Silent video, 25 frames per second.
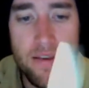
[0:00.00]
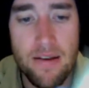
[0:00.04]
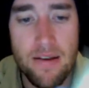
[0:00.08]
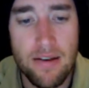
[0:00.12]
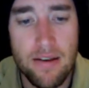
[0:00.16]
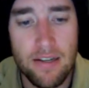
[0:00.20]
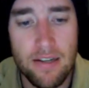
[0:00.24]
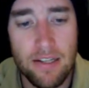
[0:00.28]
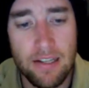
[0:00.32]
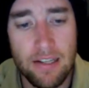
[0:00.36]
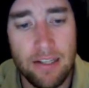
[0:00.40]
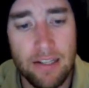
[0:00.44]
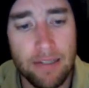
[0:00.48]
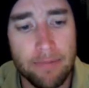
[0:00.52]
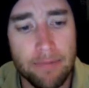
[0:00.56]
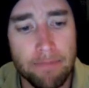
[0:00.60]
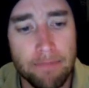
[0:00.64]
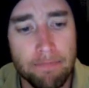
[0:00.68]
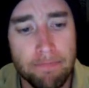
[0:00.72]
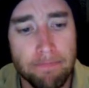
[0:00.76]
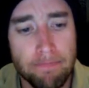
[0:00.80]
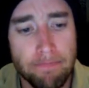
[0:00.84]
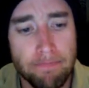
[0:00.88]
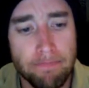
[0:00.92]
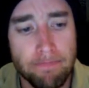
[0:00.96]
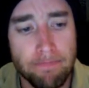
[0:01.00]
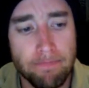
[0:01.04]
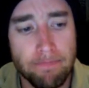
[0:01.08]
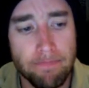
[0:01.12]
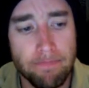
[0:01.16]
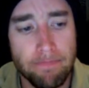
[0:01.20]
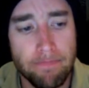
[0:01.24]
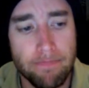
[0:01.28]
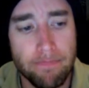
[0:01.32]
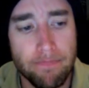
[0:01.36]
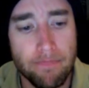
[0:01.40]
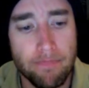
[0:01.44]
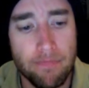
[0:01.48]
And
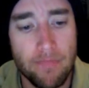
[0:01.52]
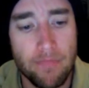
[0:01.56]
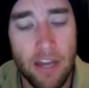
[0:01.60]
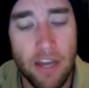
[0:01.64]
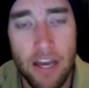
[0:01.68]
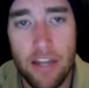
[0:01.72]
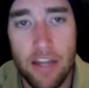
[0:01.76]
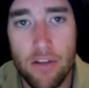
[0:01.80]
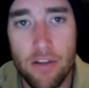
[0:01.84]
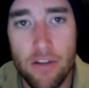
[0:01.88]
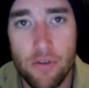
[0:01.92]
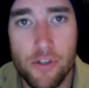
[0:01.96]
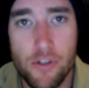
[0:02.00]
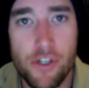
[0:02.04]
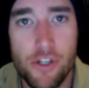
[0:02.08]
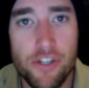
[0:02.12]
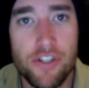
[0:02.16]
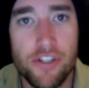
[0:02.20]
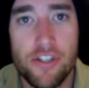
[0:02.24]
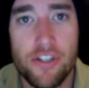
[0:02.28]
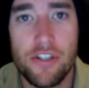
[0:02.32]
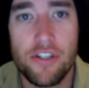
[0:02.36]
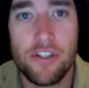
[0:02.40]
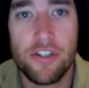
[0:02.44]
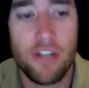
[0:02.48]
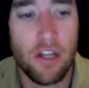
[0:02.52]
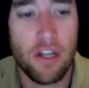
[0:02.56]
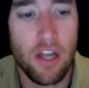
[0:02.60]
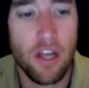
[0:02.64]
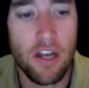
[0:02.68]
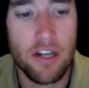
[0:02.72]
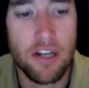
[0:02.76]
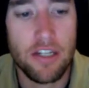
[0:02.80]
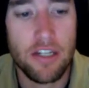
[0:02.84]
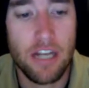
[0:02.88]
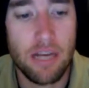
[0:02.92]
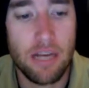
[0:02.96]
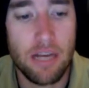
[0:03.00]
you'll just, a lot
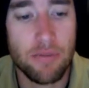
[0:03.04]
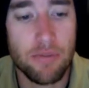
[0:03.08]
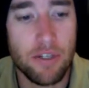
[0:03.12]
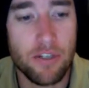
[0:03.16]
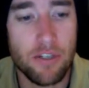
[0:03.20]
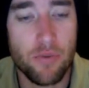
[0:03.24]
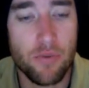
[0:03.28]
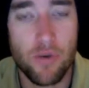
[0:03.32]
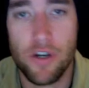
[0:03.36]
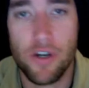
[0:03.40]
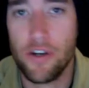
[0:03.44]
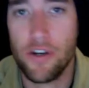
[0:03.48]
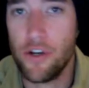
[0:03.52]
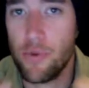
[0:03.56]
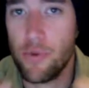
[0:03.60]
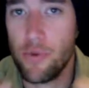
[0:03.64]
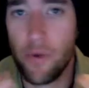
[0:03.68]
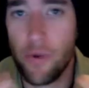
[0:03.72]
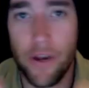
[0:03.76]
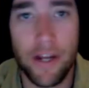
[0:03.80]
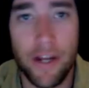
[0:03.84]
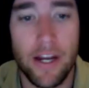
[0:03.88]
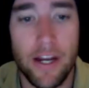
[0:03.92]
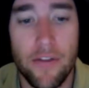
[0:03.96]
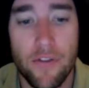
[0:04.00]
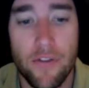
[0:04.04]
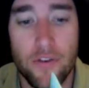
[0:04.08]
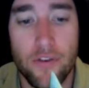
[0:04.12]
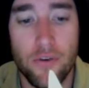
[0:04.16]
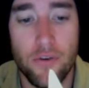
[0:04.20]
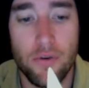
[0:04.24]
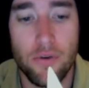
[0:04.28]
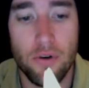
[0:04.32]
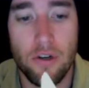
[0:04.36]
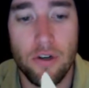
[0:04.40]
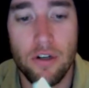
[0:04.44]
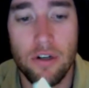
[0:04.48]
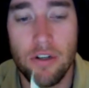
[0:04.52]
of times I swear, and you're running out the
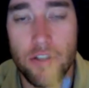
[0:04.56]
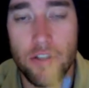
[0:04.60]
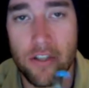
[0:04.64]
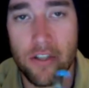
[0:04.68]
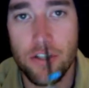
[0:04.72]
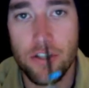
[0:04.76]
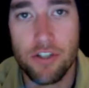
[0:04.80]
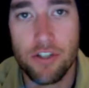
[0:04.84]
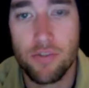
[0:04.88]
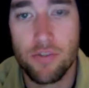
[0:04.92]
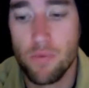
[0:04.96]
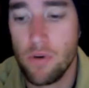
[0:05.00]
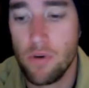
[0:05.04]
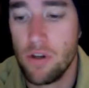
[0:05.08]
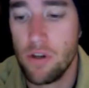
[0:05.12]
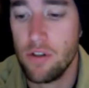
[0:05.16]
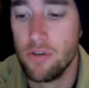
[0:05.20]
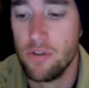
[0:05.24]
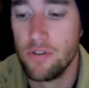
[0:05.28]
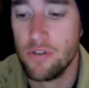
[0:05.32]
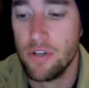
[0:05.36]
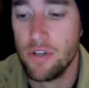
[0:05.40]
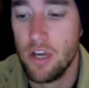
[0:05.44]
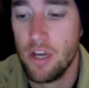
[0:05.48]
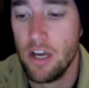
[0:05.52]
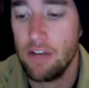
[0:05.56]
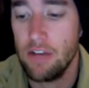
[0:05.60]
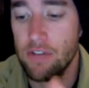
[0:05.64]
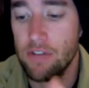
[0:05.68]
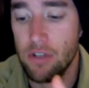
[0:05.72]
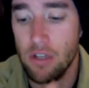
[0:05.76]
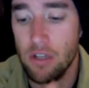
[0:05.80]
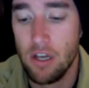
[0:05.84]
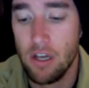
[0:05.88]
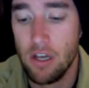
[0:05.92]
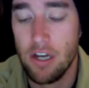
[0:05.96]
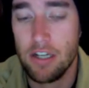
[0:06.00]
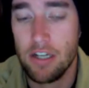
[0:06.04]
door, this is one of those knives, a
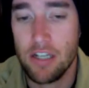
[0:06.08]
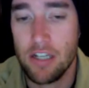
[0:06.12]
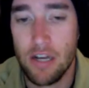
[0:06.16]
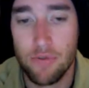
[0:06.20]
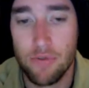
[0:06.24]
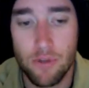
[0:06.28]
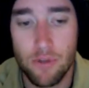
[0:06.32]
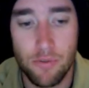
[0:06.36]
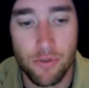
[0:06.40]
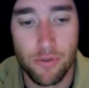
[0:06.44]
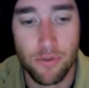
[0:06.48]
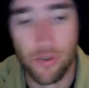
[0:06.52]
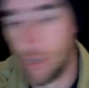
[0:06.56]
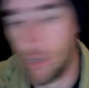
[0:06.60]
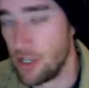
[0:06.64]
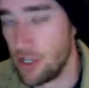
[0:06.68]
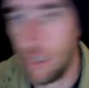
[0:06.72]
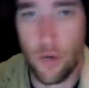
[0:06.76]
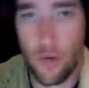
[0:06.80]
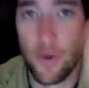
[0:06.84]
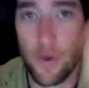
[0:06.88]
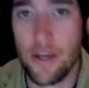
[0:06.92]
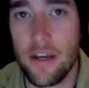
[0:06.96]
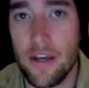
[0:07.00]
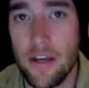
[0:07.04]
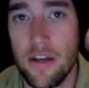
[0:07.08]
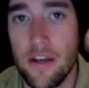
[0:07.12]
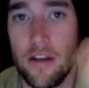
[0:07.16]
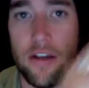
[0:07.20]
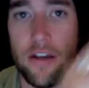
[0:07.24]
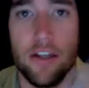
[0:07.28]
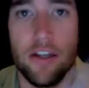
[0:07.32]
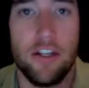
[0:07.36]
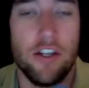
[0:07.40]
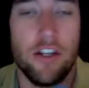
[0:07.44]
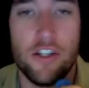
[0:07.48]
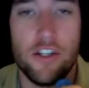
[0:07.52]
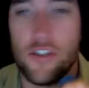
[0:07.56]
lot of times I'm just like, yoink,
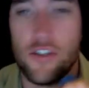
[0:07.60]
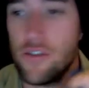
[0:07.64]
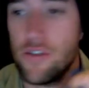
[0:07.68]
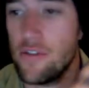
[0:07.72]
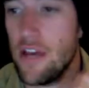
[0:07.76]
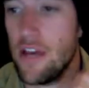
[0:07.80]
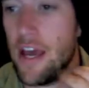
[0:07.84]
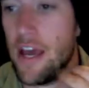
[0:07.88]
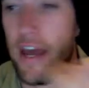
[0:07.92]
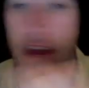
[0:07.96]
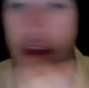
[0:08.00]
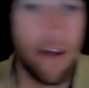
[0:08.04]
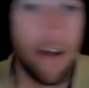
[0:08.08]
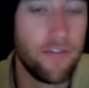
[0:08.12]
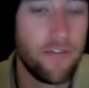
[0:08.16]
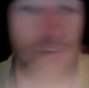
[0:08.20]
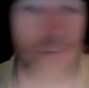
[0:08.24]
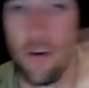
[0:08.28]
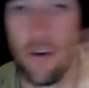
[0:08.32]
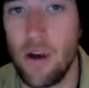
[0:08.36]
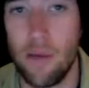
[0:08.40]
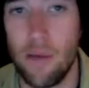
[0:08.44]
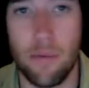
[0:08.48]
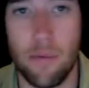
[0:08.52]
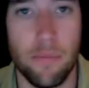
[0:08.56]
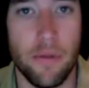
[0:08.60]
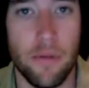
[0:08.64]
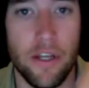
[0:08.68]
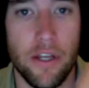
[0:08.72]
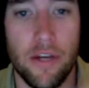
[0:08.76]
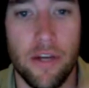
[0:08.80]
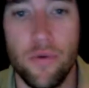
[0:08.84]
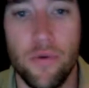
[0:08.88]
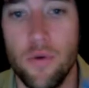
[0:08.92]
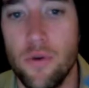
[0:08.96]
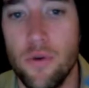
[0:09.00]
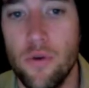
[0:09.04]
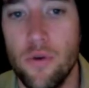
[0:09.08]
because I just have to grab a
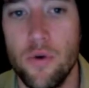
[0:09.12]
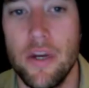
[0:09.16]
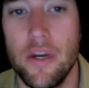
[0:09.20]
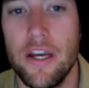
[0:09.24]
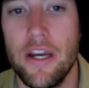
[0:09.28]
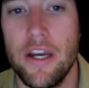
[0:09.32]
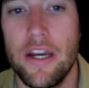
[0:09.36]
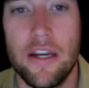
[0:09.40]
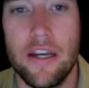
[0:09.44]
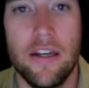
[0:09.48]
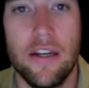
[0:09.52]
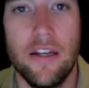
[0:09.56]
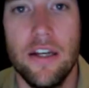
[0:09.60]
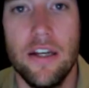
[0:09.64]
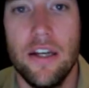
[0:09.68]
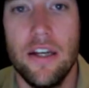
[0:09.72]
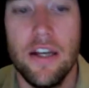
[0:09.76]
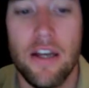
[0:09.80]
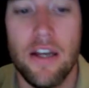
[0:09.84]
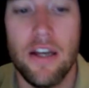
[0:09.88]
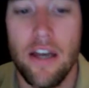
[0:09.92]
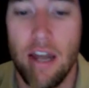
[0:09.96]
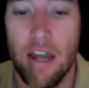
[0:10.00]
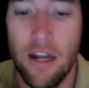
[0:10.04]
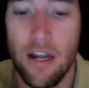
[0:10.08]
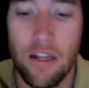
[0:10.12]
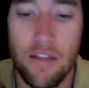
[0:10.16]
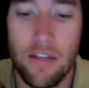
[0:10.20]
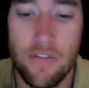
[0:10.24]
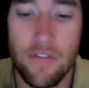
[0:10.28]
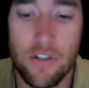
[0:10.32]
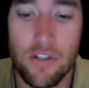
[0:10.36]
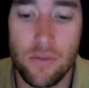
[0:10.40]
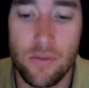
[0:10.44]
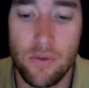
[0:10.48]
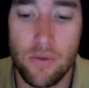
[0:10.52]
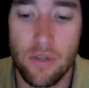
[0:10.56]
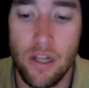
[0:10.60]
blade real quick. And I leave
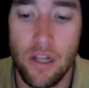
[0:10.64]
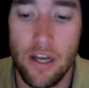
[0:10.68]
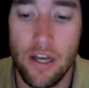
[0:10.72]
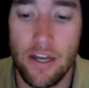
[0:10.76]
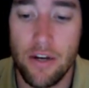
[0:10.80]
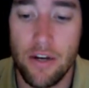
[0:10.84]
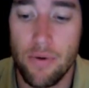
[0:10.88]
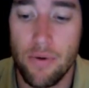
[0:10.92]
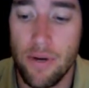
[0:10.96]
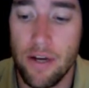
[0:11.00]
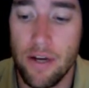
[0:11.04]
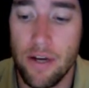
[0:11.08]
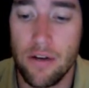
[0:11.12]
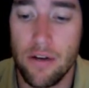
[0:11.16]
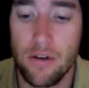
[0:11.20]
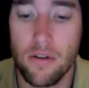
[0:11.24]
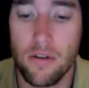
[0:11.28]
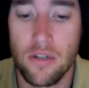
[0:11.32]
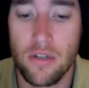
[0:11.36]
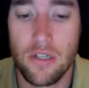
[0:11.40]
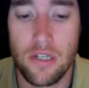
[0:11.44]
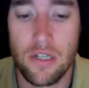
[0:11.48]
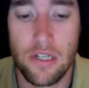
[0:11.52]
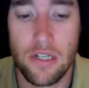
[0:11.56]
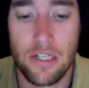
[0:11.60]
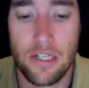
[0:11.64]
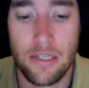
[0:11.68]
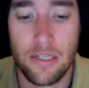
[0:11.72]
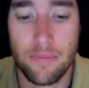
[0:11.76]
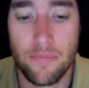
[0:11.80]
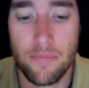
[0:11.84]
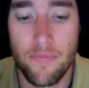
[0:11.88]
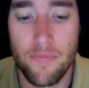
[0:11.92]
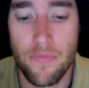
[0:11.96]
this one lying around all the time.